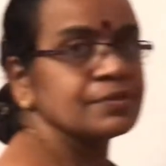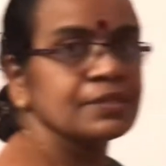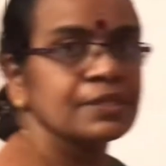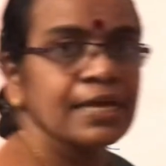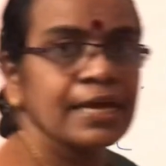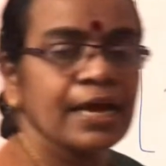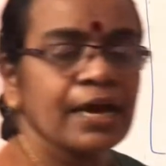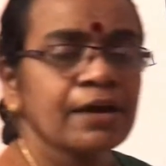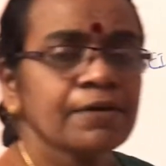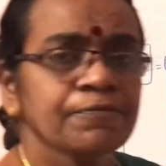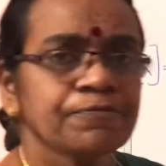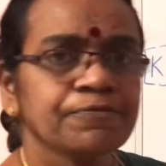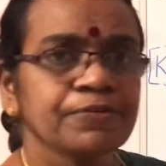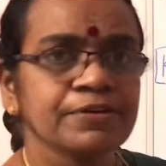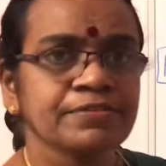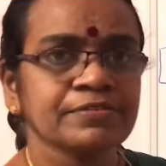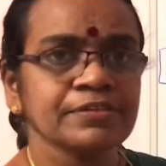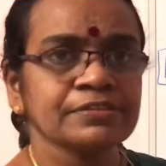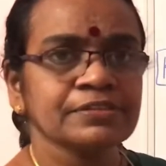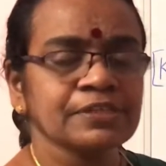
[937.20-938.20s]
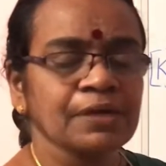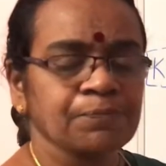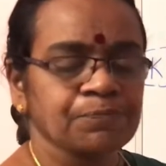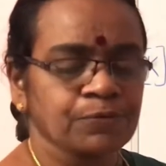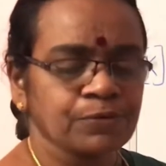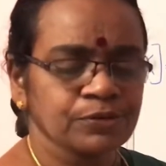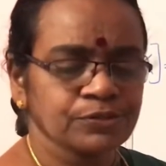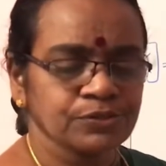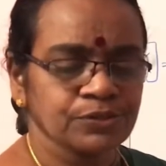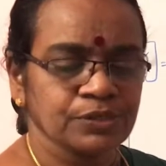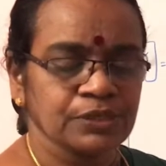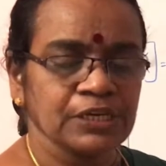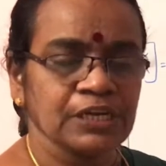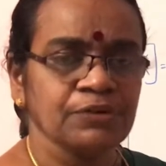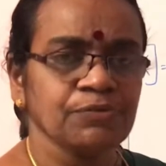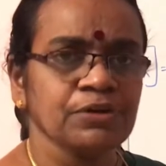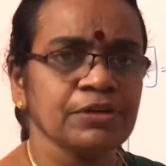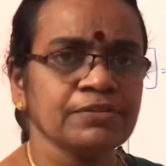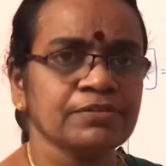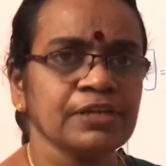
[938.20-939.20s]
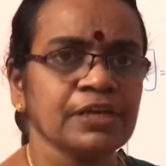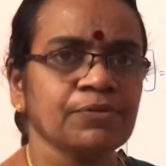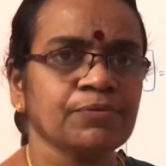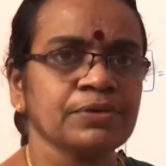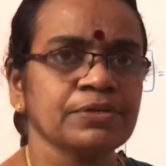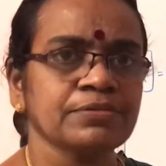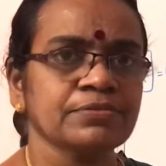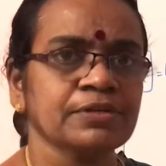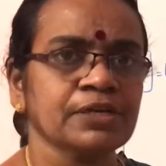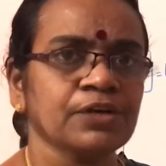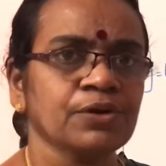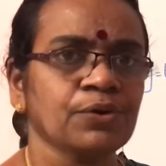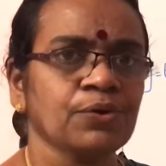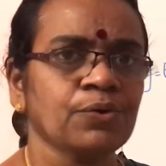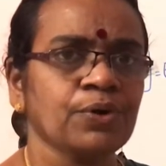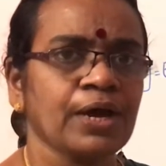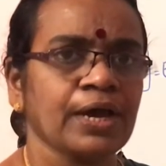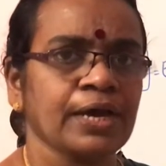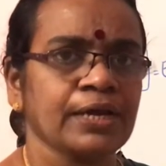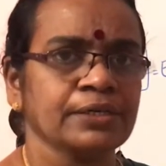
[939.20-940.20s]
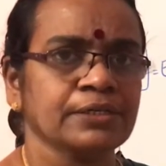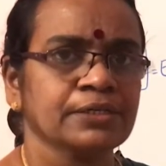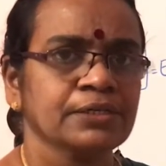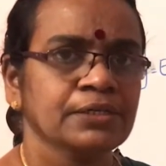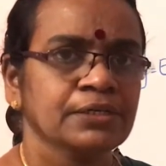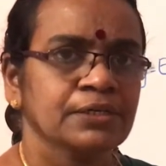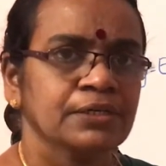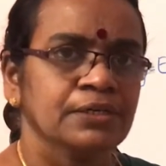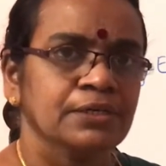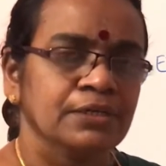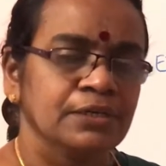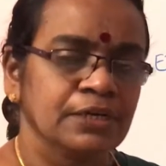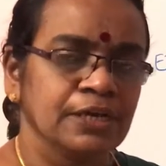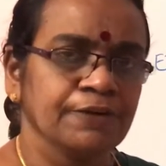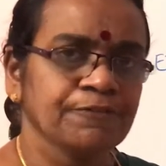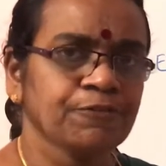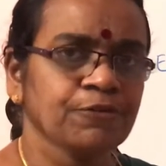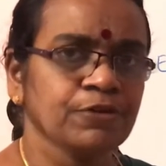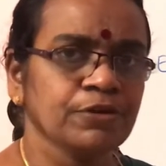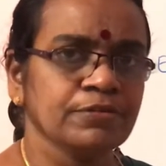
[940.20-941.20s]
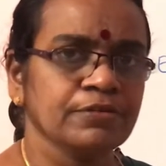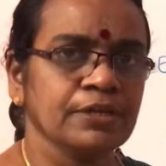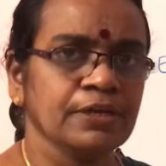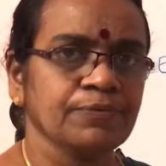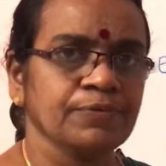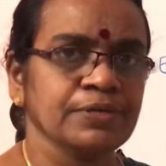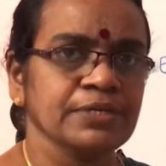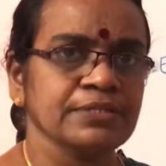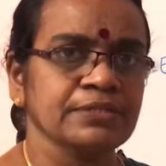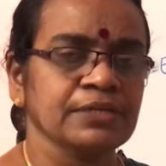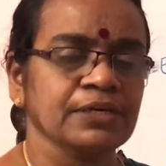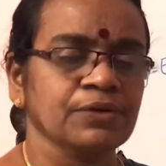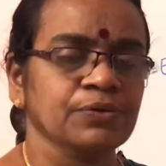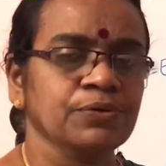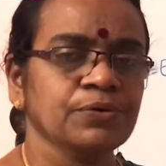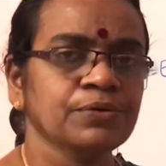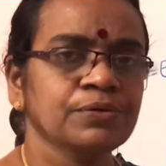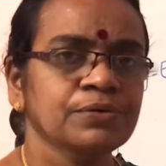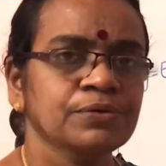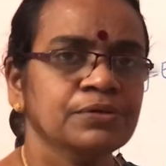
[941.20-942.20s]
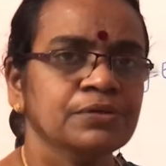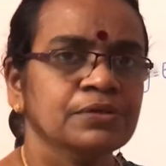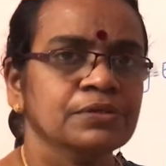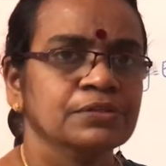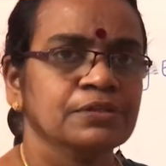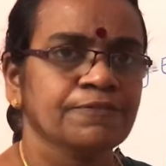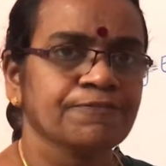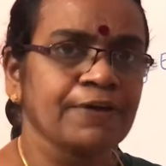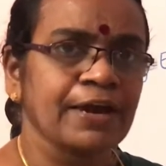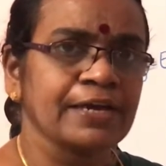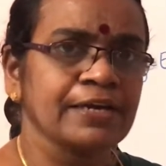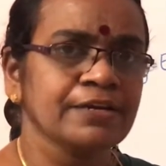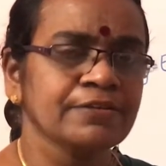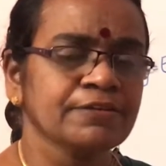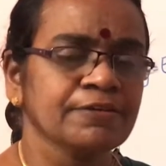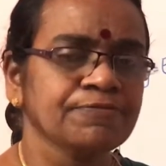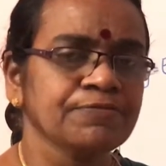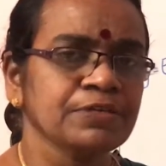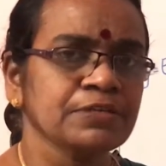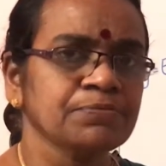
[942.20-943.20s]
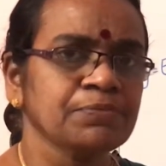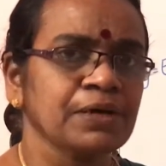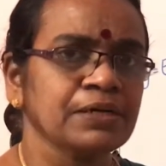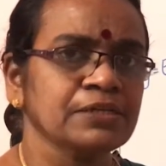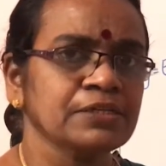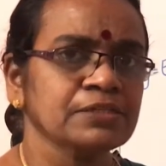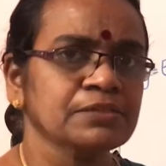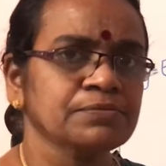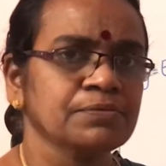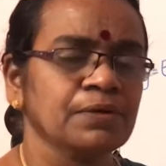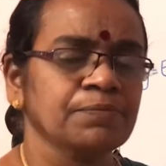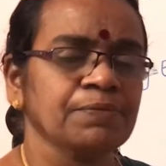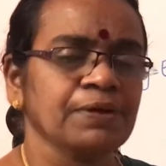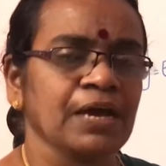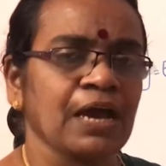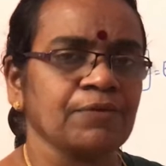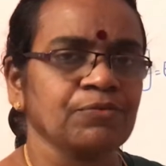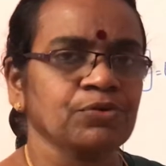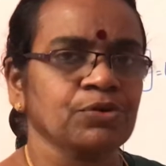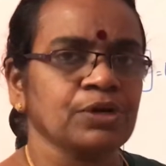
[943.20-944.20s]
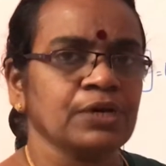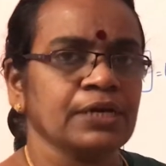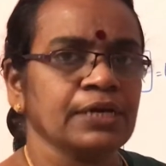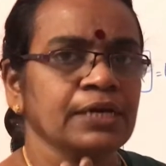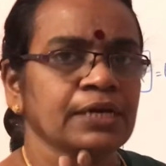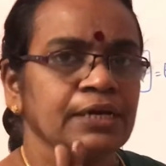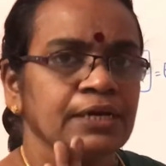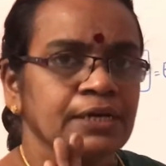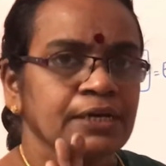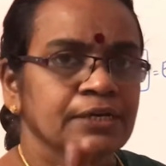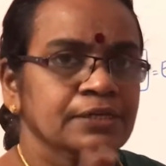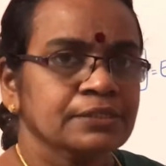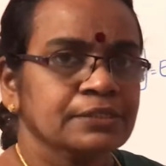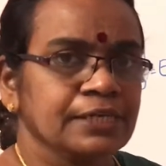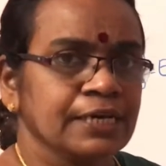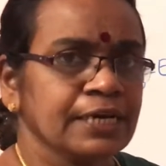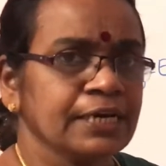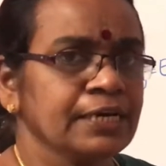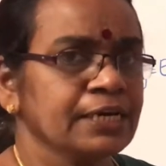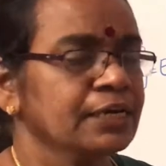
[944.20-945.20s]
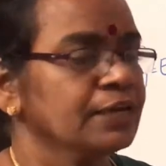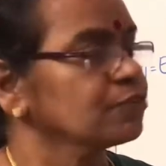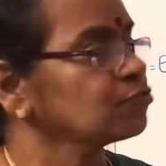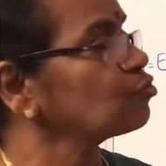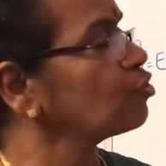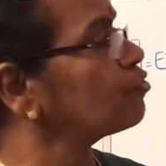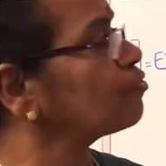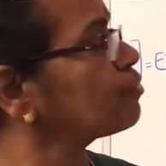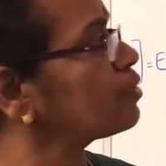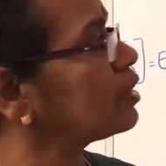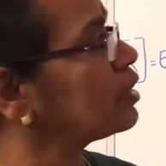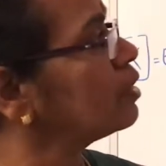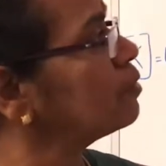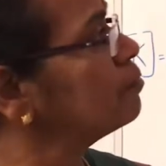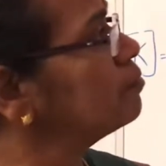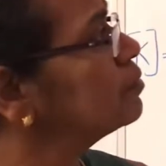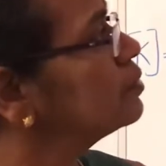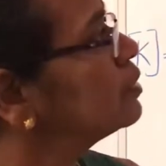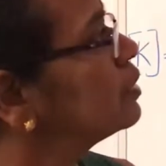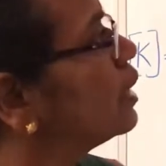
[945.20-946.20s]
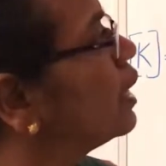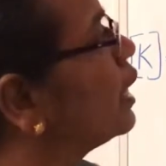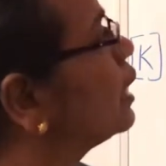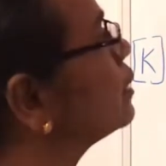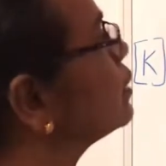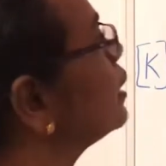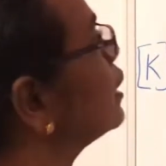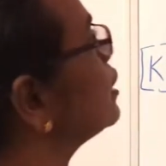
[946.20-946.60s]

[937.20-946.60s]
They are fixed support, so D1 is equal to 0 and D4 is equal to 0. The final stiffness matrix will be having only 3 degrees of freedom, and